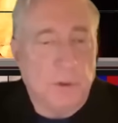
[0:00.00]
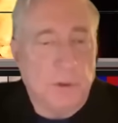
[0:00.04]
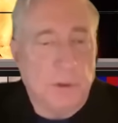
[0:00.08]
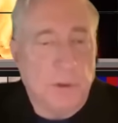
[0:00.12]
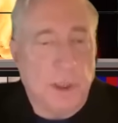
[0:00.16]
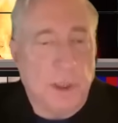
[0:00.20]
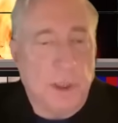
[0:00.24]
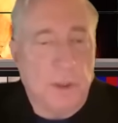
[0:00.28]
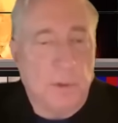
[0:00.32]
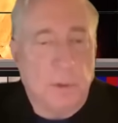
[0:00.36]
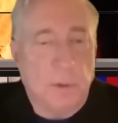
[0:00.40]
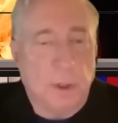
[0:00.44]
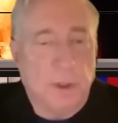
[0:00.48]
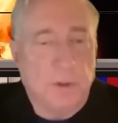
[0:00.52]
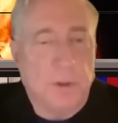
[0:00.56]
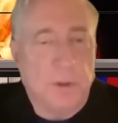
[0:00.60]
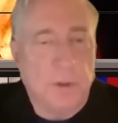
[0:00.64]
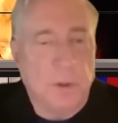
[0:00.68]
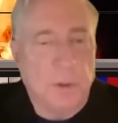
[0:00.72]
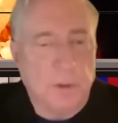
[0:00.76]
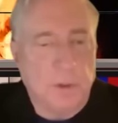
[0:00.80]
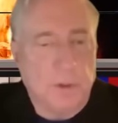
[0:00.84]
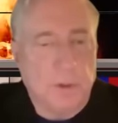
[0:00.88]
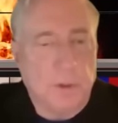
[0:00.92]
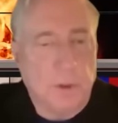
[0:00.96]
and
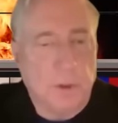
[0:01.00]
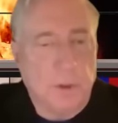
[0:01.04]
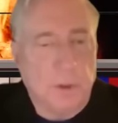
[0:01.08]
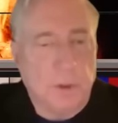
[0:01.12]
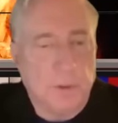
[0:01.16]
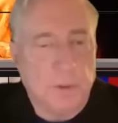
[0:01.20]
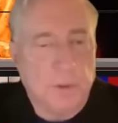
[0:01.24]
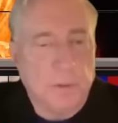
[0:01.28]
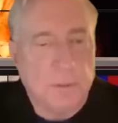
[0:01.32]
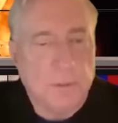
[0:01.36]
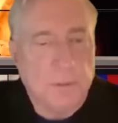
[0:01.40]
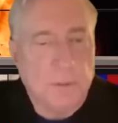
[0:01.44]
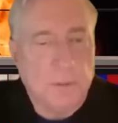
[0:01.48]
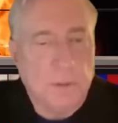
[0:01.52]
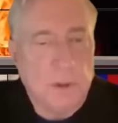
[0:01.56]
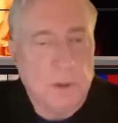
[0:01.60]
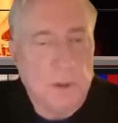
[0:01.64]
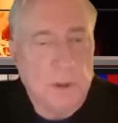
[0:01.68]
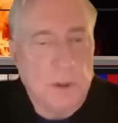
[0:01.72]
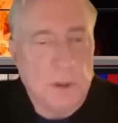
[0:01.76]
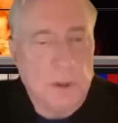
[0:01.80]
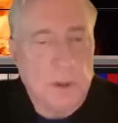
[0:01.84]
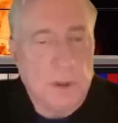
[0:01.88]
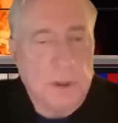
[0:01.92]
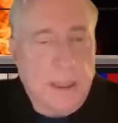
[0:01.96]
rescue Israel.
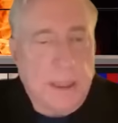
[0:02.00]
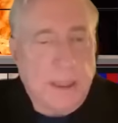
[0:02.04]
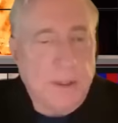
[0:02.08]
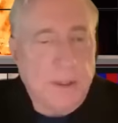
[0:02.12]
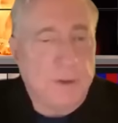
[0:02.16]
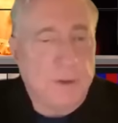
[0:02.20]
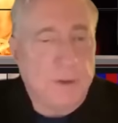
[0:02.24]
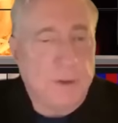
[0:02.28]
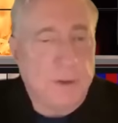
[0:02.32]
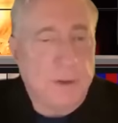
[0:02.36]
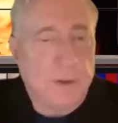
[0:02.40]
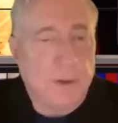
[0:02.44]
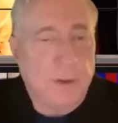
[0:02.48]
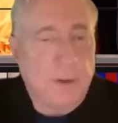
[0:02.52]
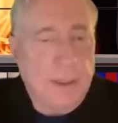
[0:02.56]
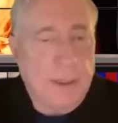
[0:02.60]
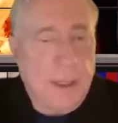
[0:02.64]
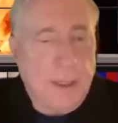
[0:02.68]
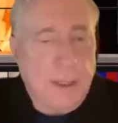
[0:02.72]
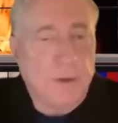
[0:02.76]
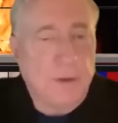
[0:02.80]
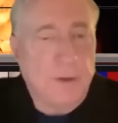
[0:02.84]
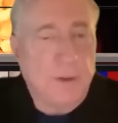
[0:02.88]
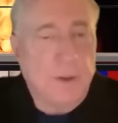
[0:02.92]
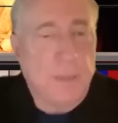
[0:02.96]
That's
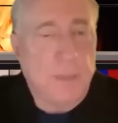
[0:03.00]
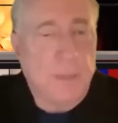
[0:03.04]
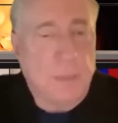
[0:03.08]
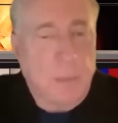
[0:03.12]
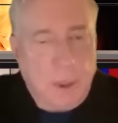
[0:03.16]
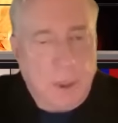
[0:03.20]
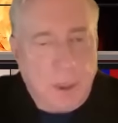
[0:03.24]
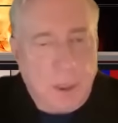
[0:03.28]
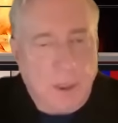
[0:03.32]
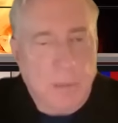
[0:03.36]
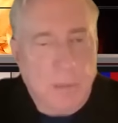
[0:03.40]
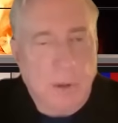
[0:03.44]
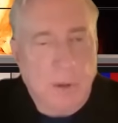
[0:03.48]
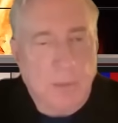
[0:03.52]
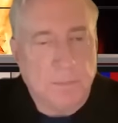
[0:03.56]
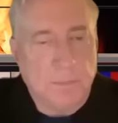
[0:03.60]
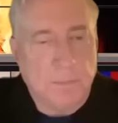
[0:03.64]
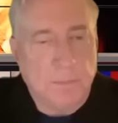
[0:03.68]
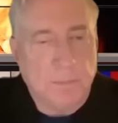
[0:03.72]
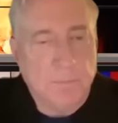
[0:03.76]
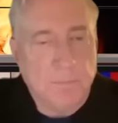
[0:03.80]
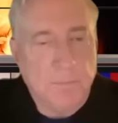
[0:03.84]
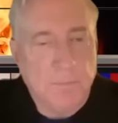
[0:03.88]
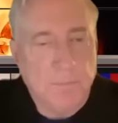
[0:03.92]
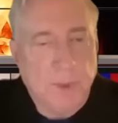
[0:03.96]
the problem.
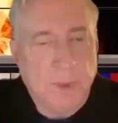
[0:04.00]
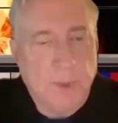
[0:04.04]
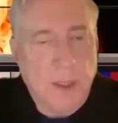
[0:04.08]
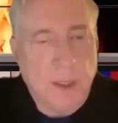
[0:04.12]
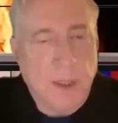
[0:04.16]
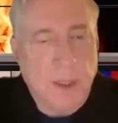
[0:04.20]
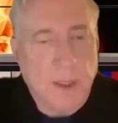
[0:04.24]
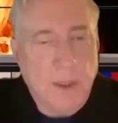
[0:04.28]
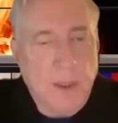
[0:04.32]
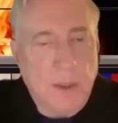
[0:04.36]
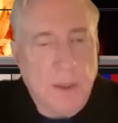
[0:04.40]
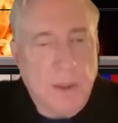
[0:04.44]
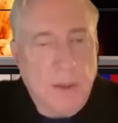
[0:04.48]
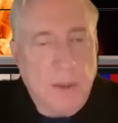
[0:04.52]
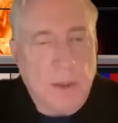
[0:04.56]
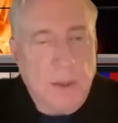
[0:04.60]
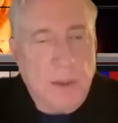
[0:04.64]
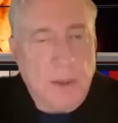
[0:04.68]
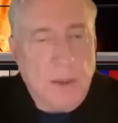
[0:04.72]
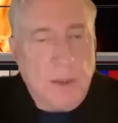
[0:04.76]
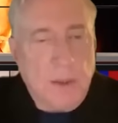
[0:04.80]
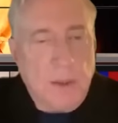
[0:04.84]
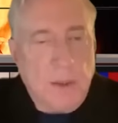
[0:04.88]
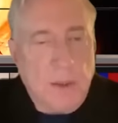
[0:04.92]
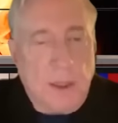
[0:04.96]

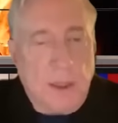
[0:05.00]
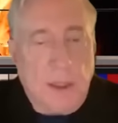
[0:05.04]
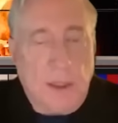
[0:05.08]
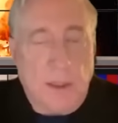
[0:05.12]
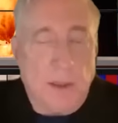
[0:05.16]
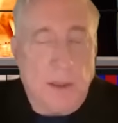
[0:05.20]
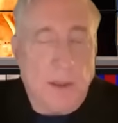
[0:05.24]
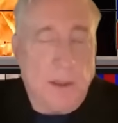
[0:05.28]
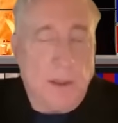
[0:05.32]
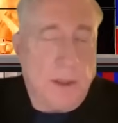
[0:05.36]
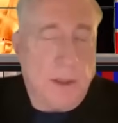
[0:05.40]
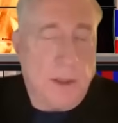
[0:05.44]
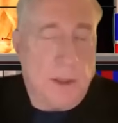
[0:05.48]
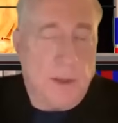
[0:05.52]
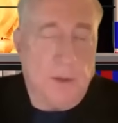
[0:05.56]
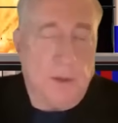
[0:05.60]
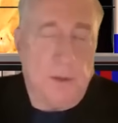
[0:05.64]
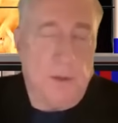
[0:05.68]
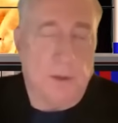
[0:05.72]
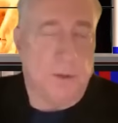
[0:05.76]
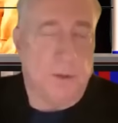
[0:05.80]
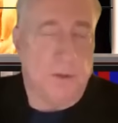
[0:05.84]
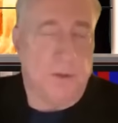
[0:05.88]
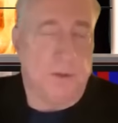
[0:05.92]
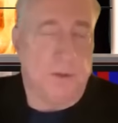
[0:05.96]
And the